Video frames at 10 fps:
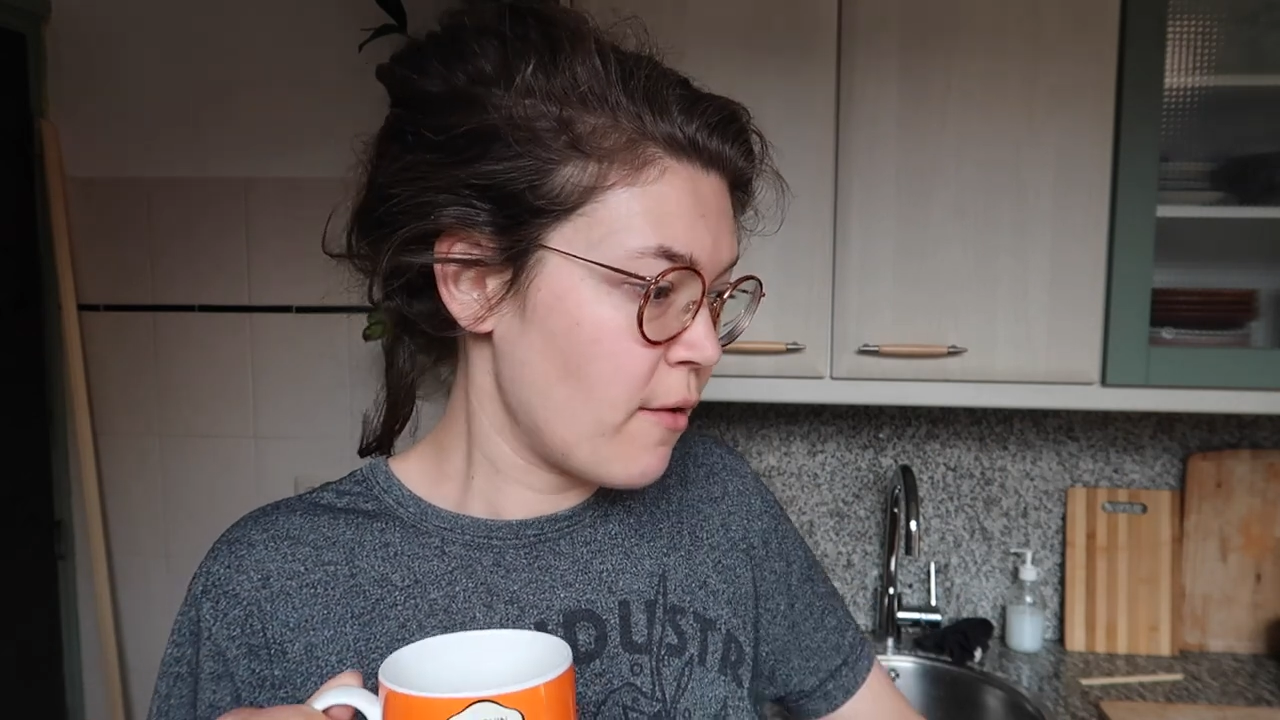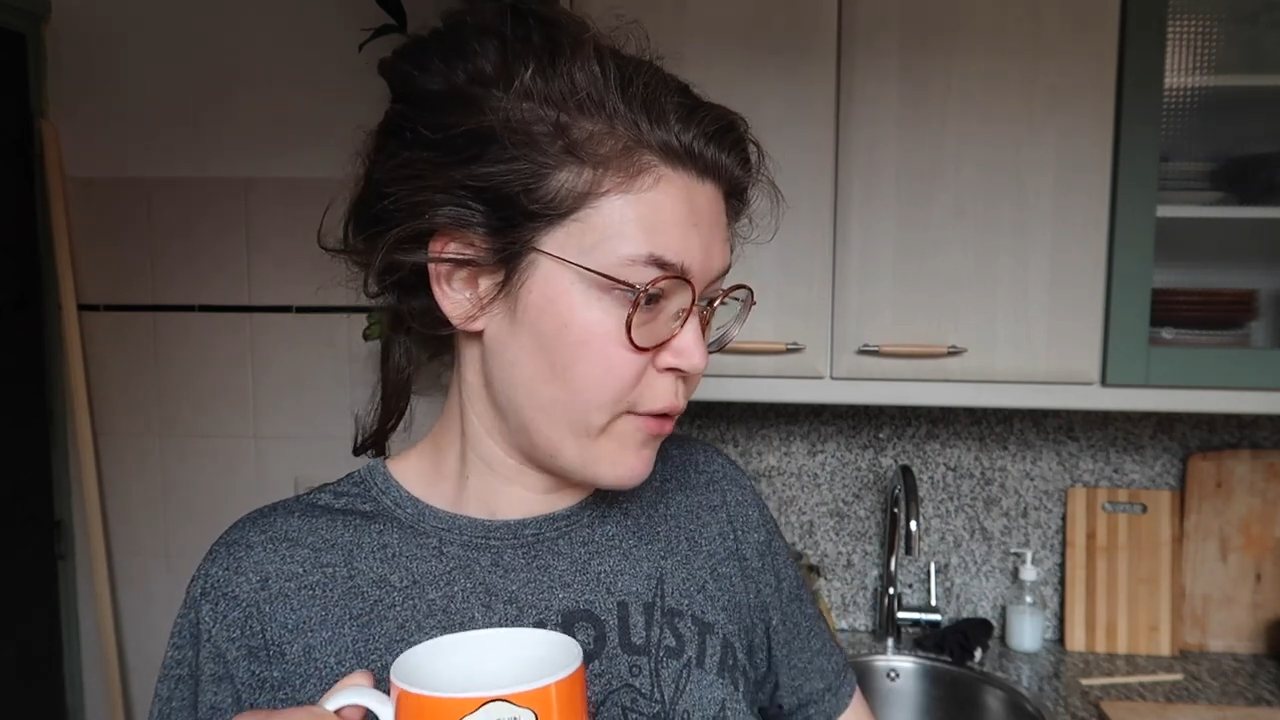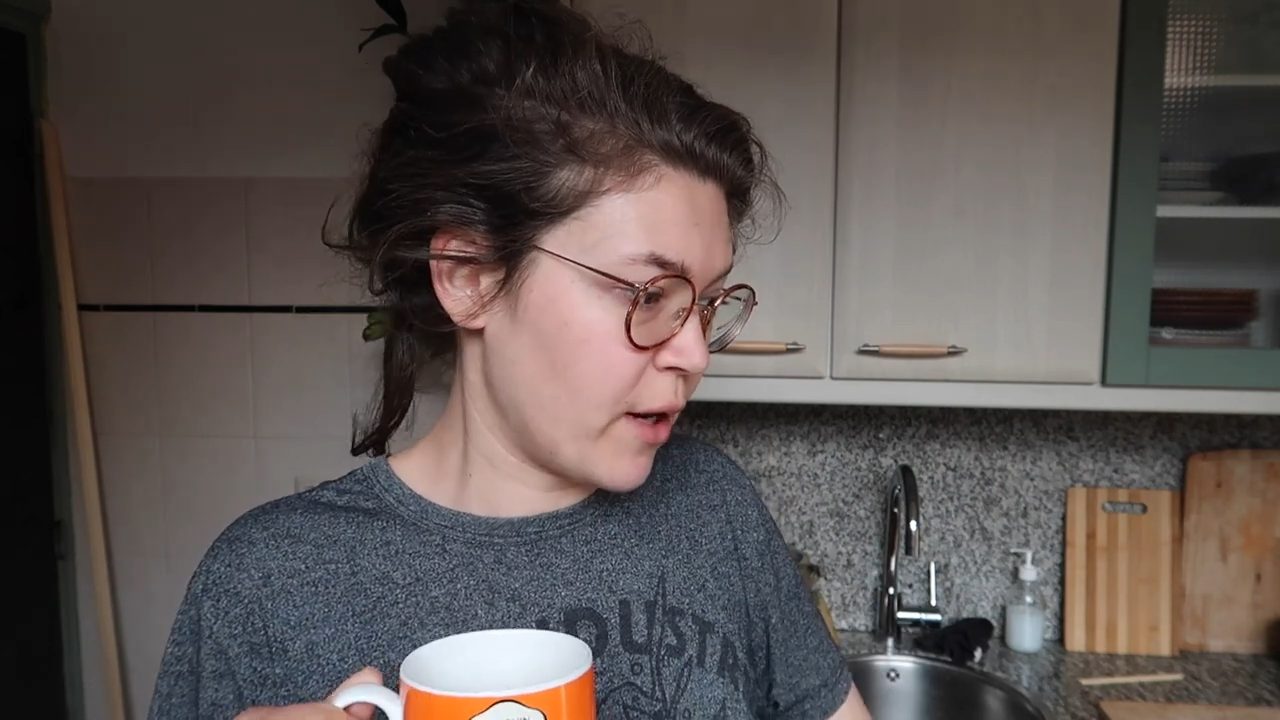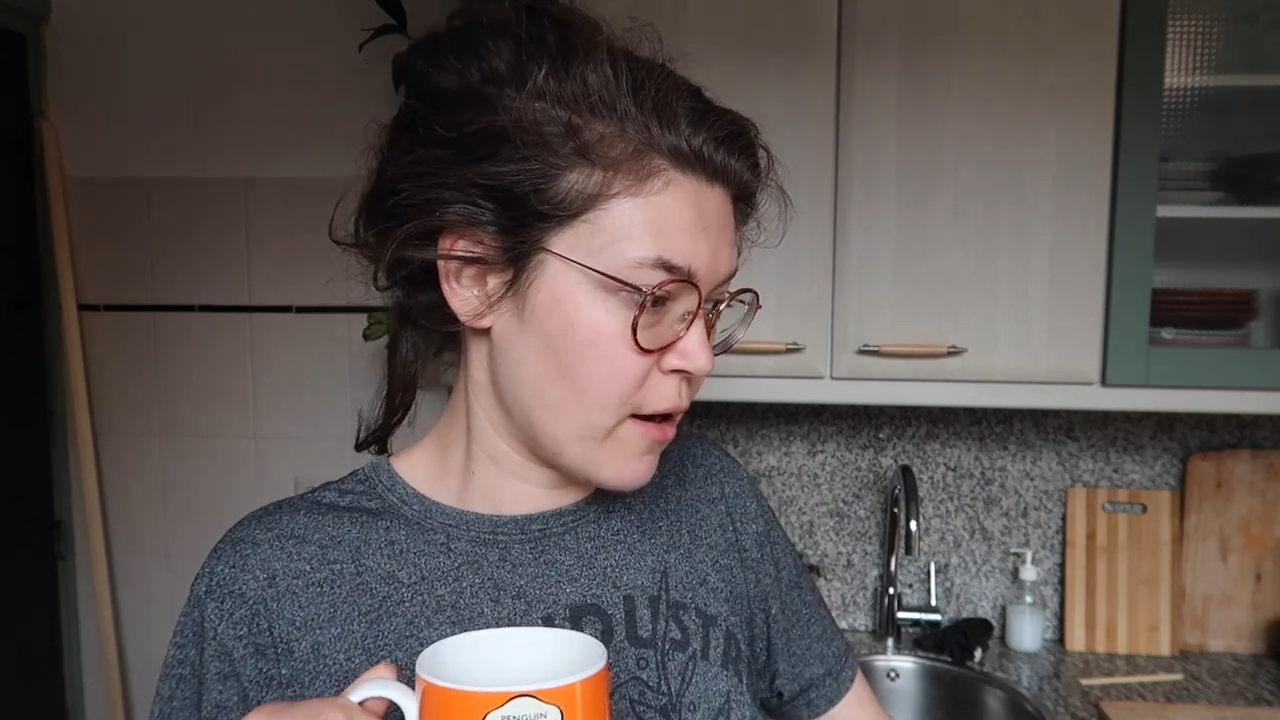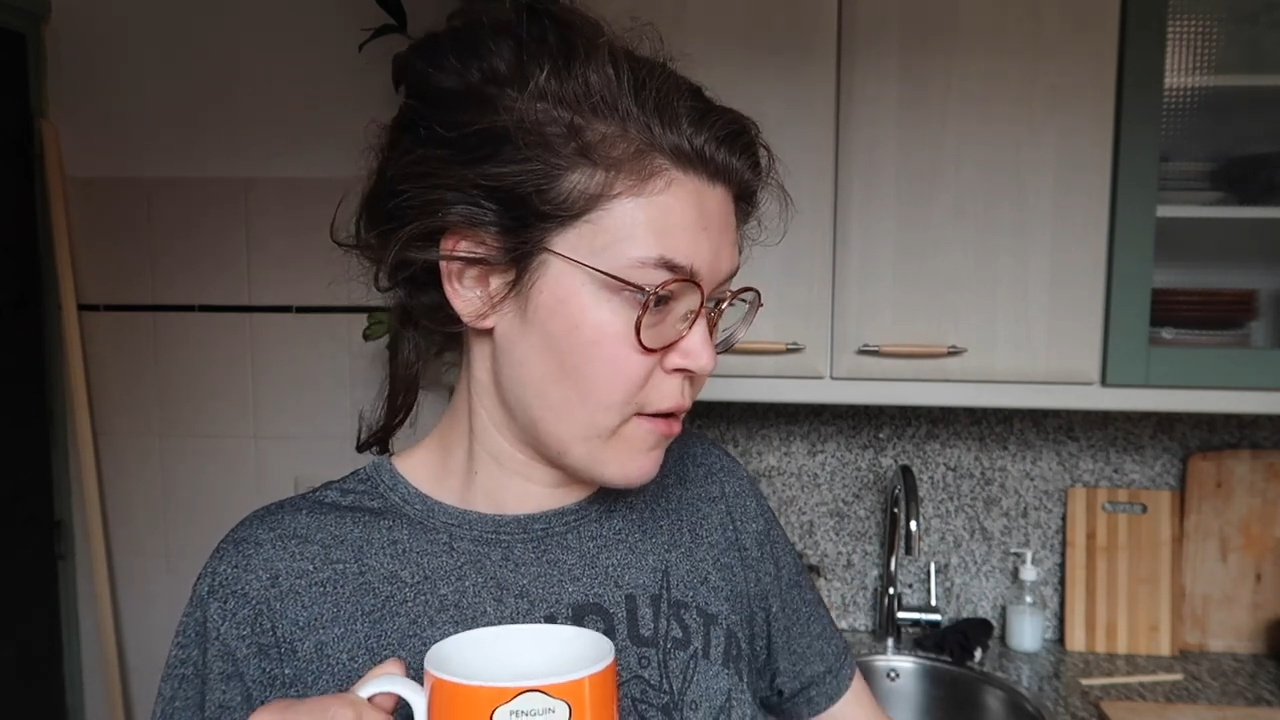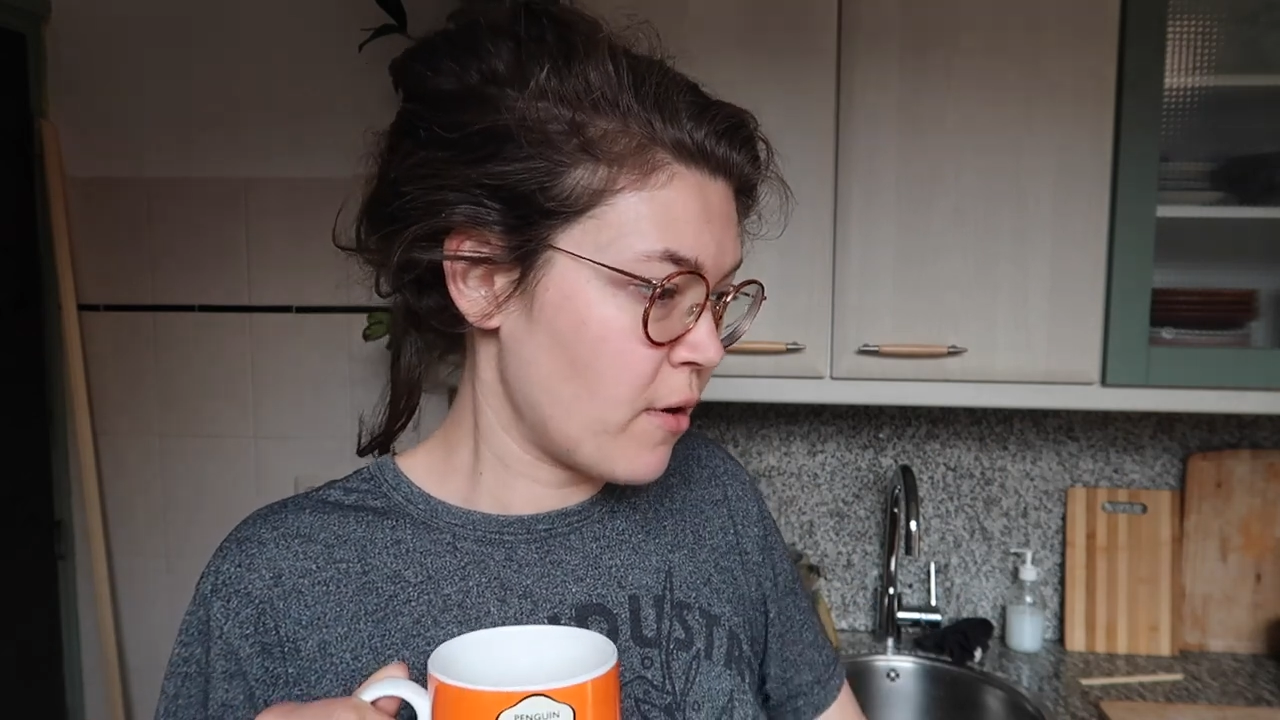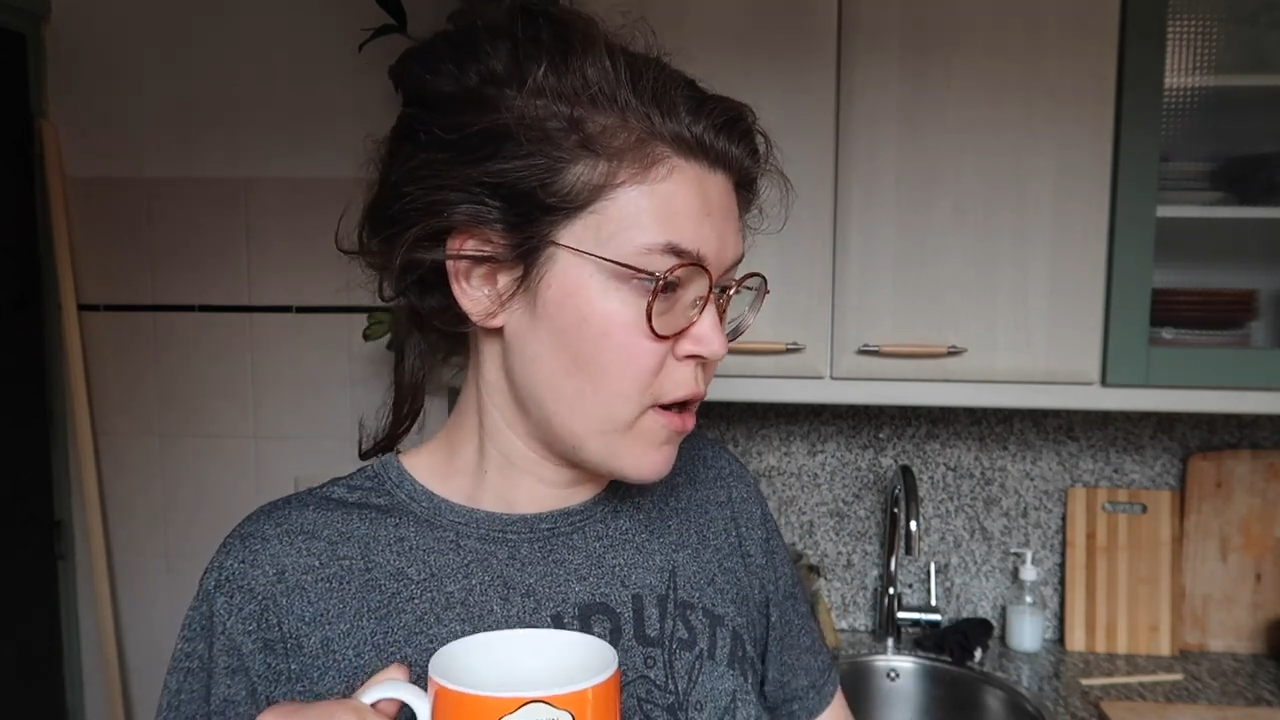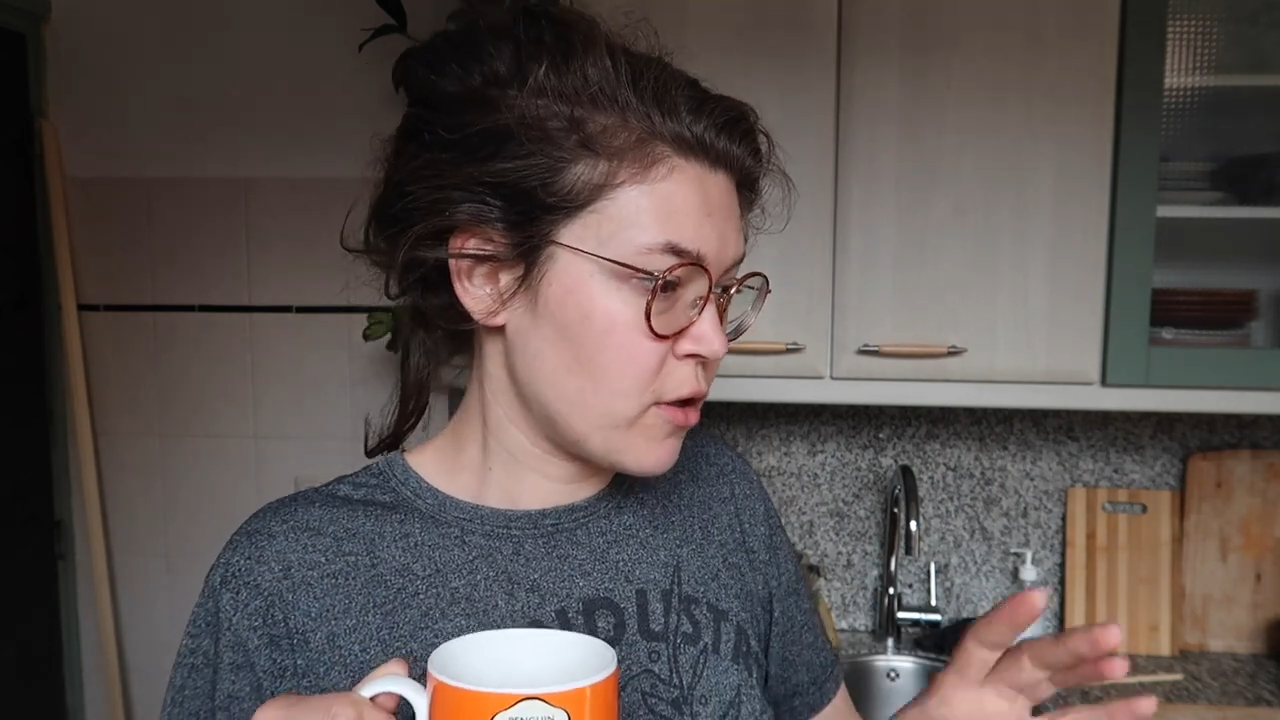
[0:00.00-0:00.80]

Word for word: video,